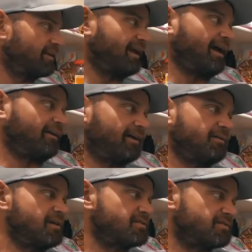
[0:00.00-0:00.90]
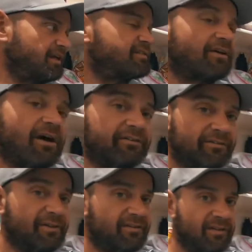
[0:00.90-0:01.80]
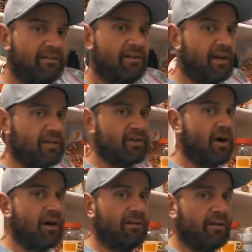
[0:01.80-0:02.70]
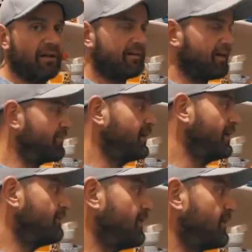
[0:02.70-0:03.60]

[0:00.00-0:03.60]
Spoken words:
Yeah, I mean, it's awesome. It's got chocolate and it's got peanut